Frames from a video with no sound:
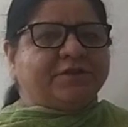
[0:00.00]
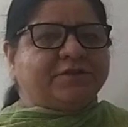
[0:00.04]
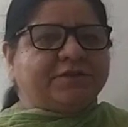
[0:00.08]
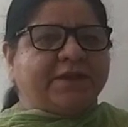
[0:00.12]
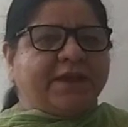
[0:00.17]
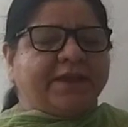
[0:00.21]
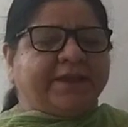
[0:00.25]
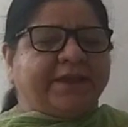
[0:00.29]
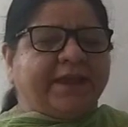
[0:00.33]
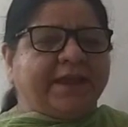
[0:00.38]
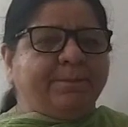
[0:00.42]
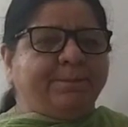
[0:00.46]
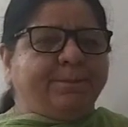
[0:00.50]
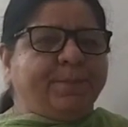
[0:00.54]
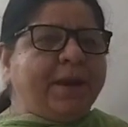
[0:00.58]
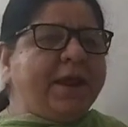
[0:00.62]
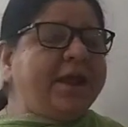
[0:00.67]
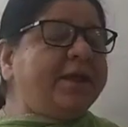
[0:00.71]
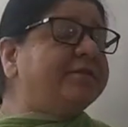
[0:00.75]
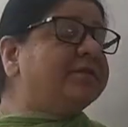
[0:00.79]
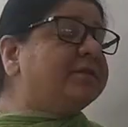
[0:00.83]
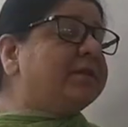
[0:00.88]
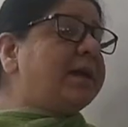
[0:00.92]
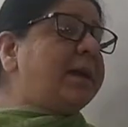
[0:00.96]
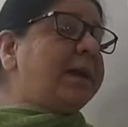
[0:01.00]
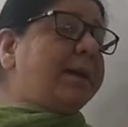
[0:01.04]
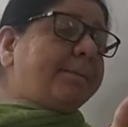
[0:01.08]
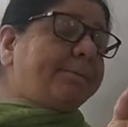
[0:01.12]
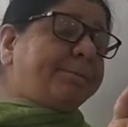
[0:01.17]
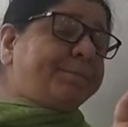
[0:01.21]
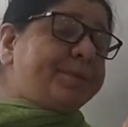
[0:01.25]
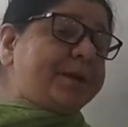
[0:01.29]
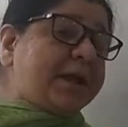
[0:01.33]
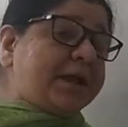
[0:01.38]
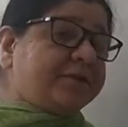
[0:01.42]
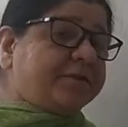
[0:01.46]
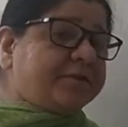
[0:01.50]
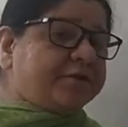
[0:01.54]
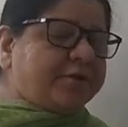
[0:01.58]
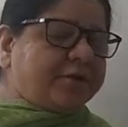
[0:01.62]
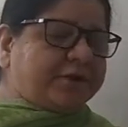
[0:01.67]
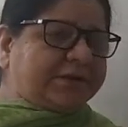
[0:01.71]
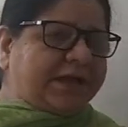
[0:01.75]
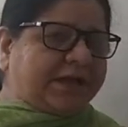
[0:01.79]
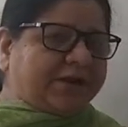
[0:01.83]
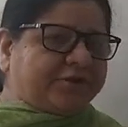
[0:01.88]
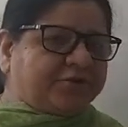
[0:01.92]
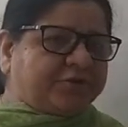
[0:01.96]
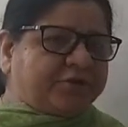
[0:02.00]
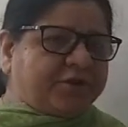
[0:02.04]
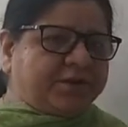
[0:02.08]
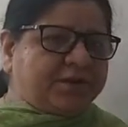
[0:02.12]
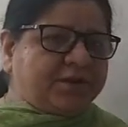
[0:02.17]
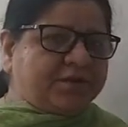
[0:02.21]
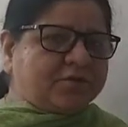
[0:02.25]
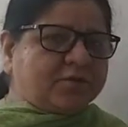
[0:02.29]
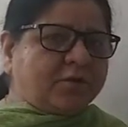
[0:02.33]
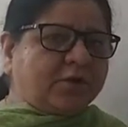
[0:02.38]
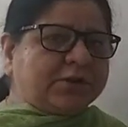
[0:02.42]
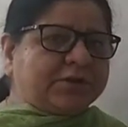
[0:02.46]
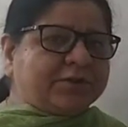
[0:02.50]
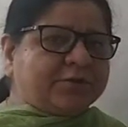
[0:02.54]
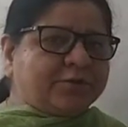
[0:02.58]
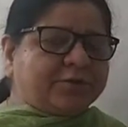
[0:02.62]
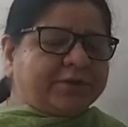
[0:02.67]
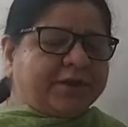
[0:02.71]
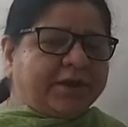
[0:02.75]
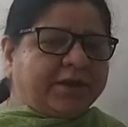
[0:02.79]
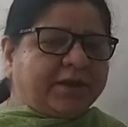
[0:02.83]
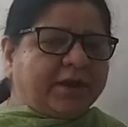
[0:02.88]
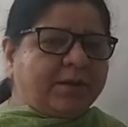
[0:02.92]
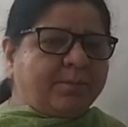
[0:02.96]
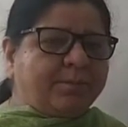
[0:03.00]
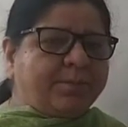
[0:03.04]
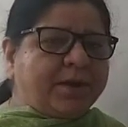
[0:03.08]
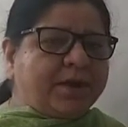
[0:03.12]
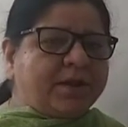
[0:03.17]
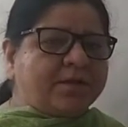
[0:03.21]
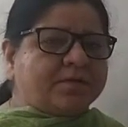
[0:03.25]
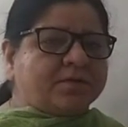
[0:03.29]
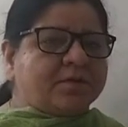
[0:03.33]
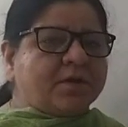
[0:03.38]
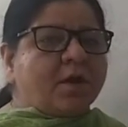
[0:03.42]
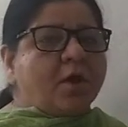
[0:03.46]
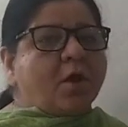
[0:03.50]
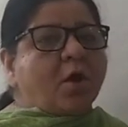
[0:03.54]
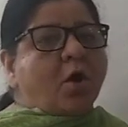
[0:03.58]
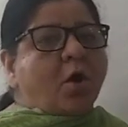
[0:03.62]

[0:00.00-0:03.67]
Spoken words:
is taking place plus reduction is also taking place.